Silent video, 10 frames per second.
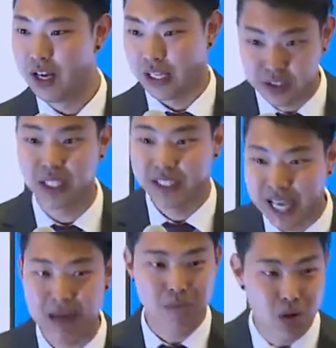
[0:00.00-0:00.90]
It's the
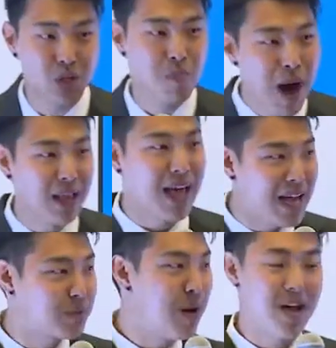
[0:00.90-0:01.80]
same milk you bought
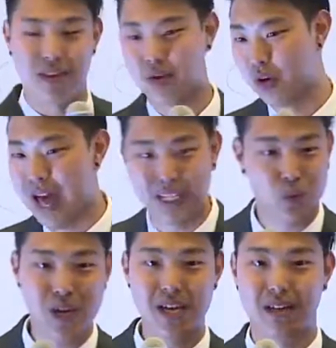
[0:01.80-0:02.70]
last month or last
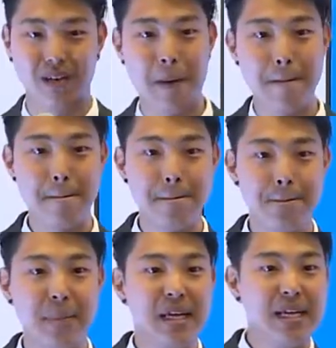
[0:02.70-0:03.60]
week.
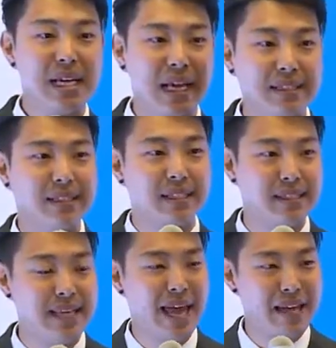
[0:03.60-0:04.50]
It's the
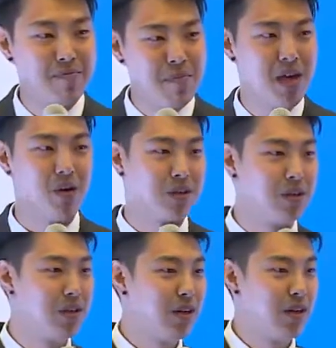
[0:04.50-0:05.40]
same milk.
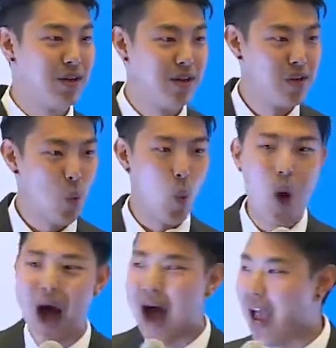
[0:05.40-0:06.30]

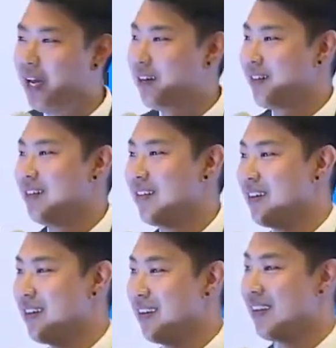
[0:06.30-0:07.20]
Why?
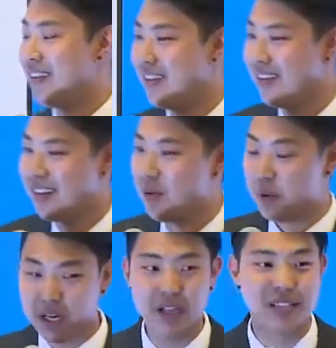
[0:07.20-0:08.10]

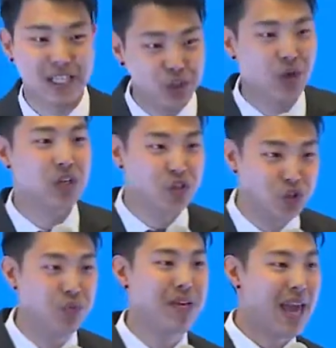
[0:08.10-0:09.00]
Because that's your
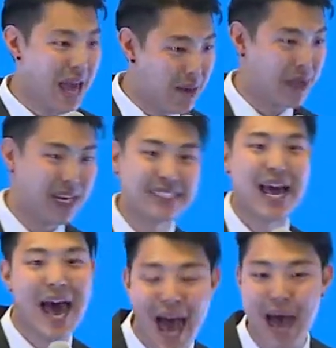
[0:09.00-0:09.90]
consuming habit. It's a
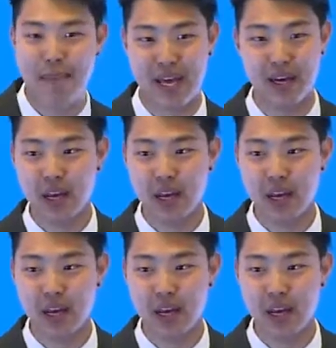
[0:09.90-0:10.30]
habit.